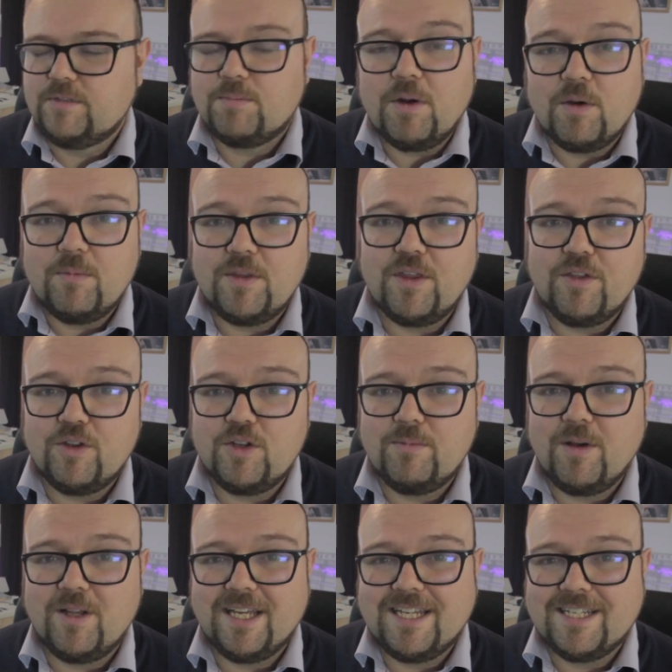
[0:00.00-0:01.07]
The problem with the
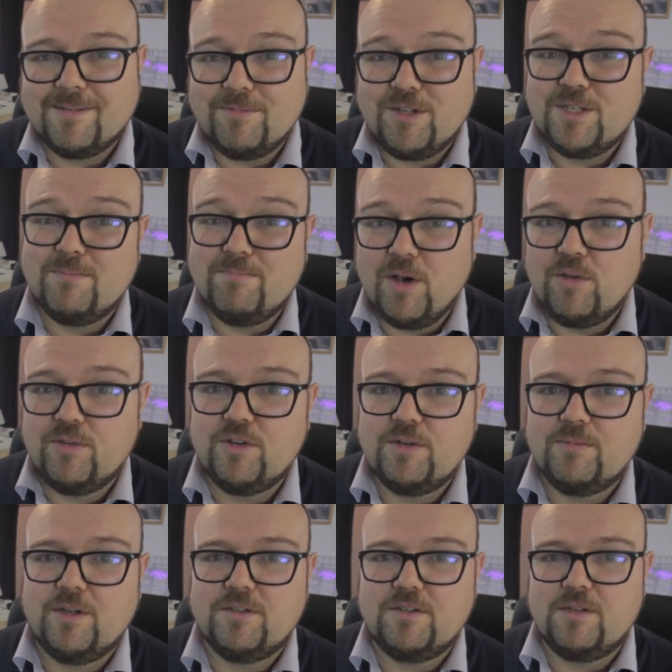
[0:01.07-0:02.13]
Thunderbolt is I'm using both
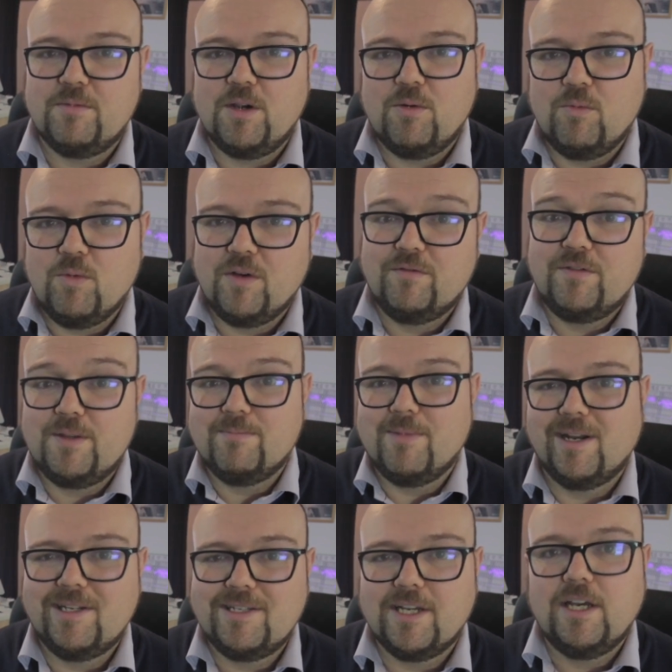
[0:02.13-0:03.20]
Thunderbolts at the moment, one for the
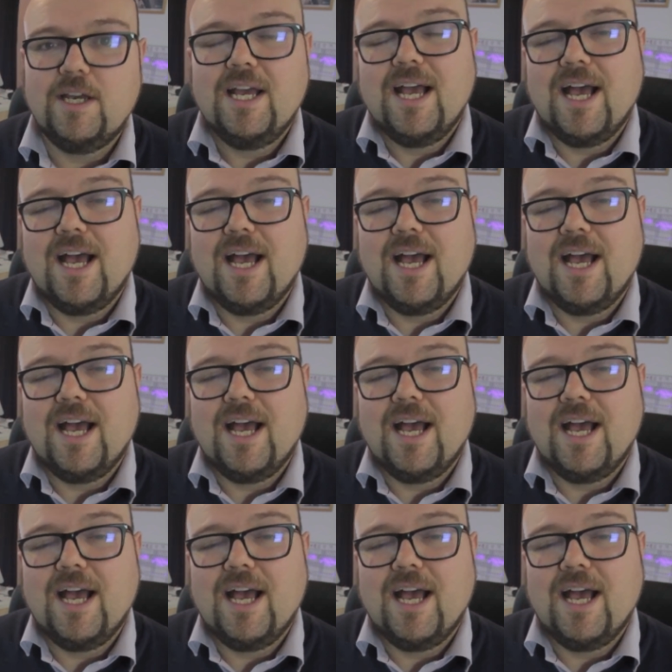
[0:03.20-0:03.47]
monitor